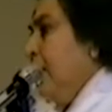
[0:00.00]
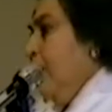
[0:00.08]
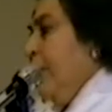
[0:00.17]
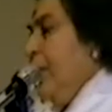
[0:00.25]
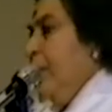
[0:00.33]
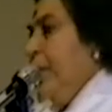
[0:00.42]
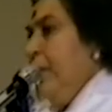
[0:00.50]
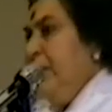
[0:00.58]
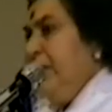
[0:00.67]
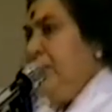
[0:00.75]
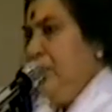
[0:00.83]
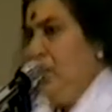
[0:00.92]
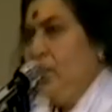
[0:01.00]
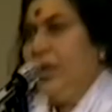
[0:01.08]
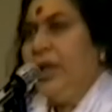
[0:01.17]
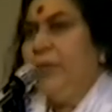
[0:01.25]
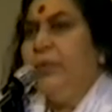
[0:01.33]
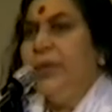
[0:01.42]
But one must know
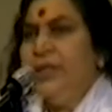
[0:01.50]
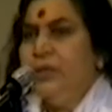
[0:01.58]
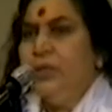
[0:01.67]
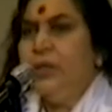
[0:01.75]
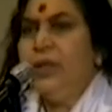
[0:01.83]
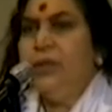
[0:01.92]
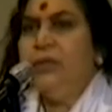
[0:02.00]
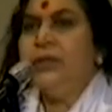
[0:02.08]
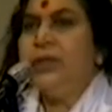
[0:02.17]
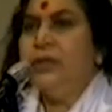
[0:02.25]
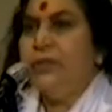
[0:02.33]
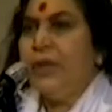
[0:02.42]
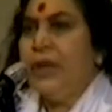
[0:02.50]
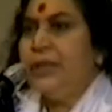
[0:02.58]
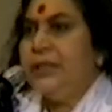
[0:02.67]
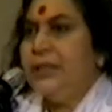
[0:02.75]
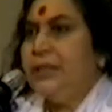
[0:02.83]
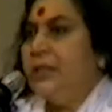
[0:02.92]
that once you get your
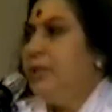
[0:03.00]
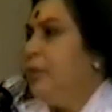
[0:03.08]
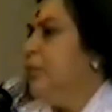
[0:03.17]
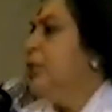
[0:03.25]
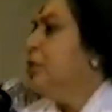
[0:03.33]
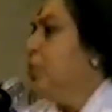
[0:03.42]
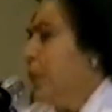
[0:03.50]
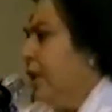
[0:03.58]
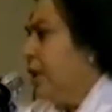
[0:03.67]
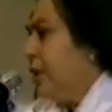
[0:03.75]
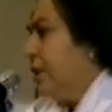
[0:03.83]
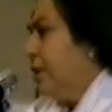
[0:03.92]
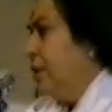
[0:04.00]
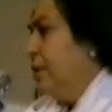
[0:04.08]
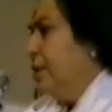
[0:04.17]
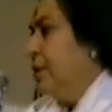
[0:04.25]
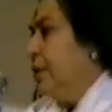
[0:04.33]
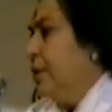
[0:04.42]
self-realization, it must
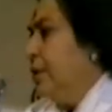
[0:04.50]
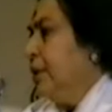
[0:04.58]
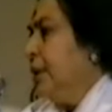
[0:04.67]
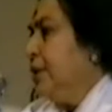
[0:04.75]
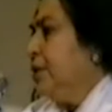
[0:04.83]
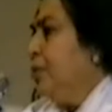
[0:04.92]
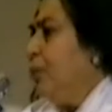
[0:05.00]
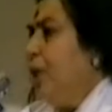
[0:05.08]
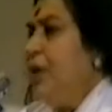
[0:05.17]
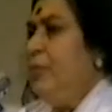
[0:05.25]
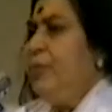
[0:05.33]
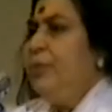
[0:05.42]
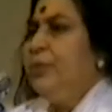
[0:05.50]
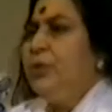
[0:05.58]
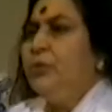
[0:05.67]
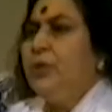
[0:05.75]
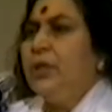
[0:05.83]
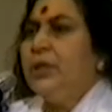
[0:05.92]
work. That's the point people
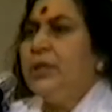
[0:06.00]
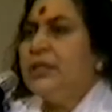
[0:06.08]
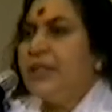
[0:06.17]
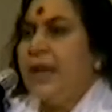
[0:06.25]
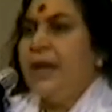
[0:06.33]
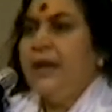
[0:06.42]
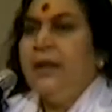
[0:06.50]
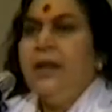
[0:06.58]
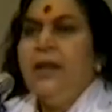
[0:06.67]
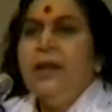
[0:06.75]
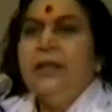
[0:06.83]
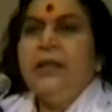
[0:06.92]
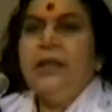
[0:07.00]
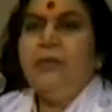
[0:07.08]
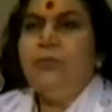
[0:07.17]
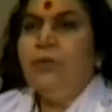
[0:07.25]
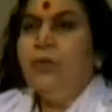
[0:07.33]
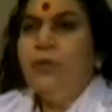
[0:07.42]
do not understand. That
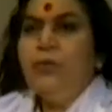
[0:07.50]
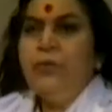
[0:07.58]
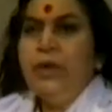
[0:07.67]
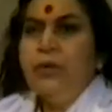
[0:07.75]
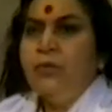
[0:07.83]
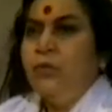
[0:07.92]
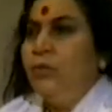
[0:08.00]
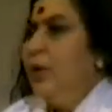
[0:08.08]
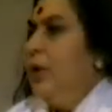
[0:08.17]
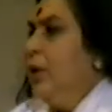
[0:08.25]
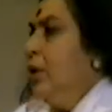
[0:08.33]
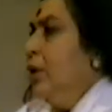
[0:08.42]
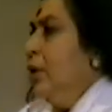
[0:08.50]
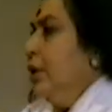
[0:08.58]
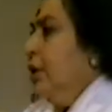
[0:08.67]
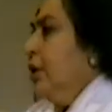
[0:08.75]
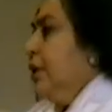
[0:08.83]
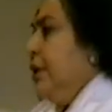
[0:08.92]
if you go to a guru,
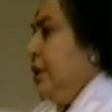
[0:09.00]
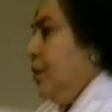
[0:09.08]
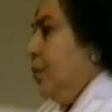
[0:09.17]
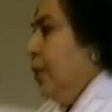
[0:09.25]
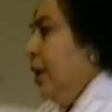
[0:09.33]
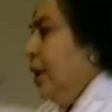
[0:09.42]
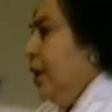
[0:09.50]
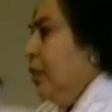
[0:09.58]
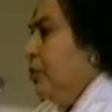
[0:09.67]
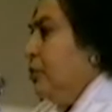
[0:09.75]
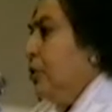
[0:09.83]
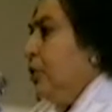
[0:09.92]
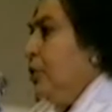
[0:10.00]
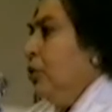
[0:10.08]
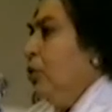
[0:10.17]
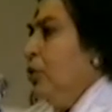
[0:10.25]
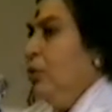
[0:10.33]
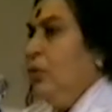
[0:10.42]
did it work out?
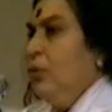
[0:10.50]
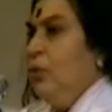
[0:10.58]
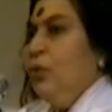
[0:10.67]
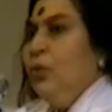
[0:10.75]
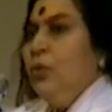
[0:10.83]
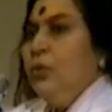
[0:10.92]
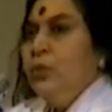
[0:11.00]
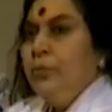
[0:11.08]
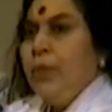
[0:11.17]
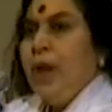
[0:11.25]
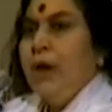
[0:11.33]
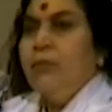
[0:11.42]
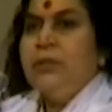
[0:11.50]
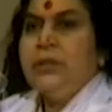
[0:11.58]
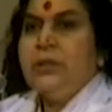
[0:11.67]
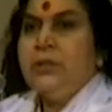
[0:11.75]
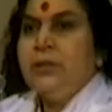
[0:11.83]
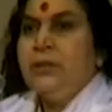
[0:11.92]
Your own powers.